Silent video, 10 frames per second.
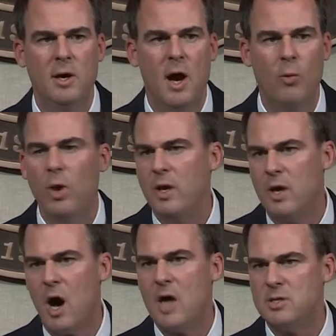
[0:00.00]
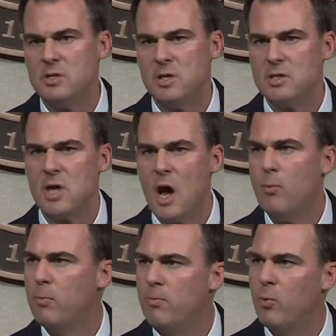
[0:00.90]
really cautious at this
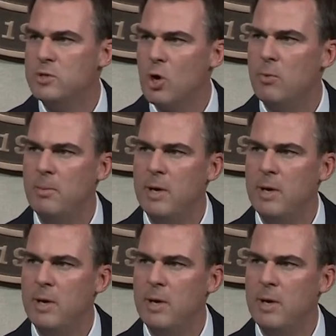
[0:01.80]
time when so many